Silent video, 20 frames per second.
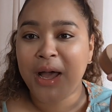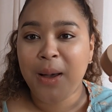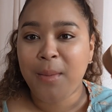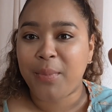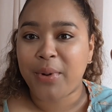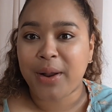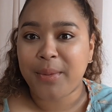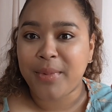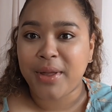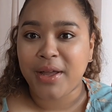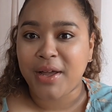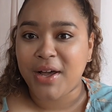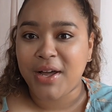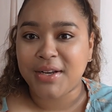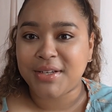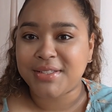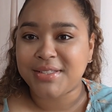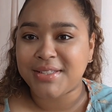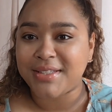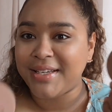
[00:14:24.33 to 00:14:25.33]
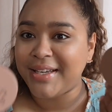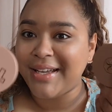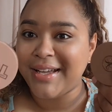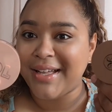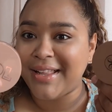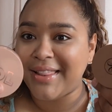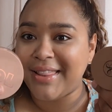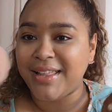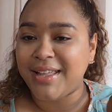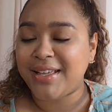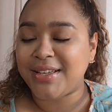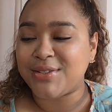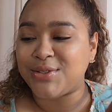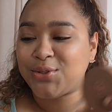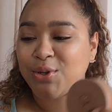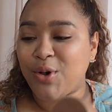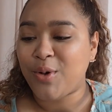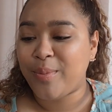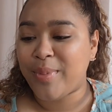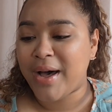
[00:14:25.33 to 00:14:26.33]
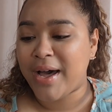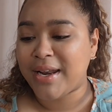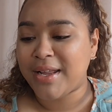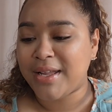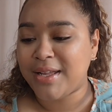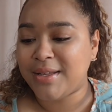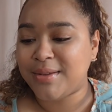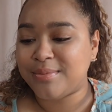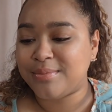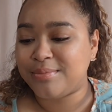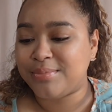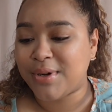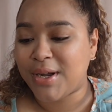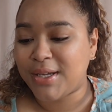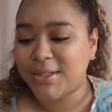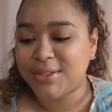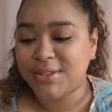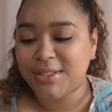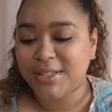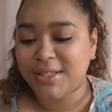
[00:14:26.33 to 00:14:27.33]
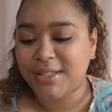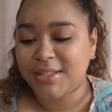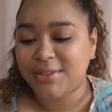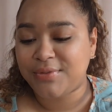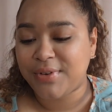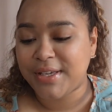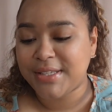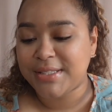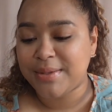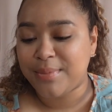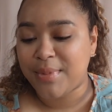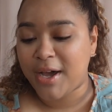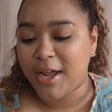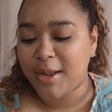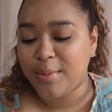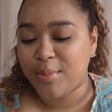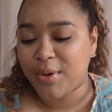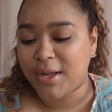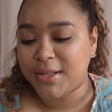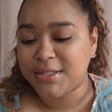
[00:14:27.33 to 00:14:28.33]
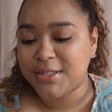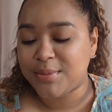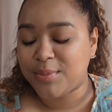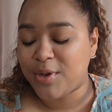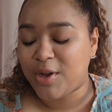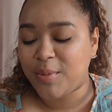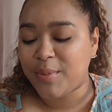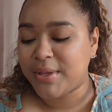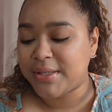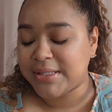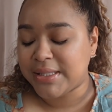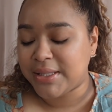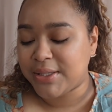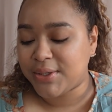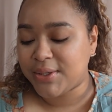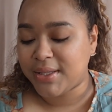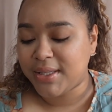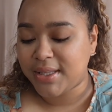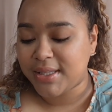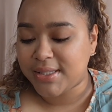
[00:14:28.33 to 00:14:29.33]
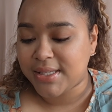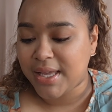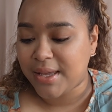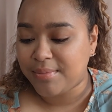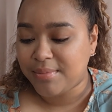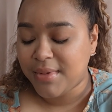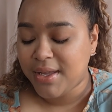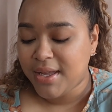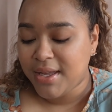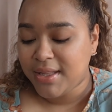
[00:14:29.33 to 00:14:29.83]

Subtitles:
but I'm like, honestly, the Sol Body bronzing, face and body bronzing balm is literally the same.